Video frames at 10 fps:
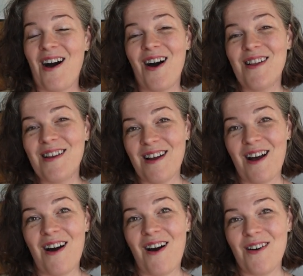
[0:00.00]

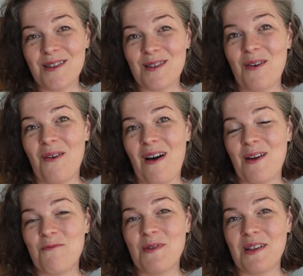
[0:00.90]
Also,
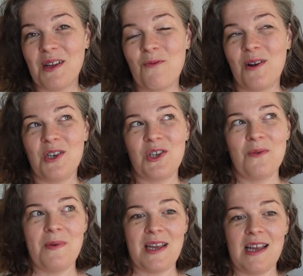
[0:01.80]
I really want
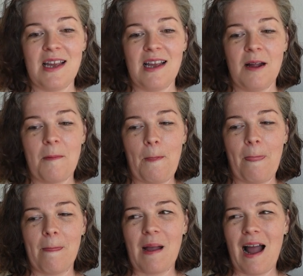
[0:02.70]
to be
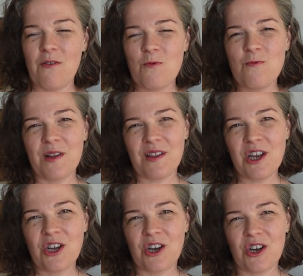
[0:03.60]
have a
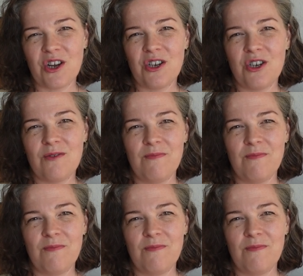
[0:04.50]
really good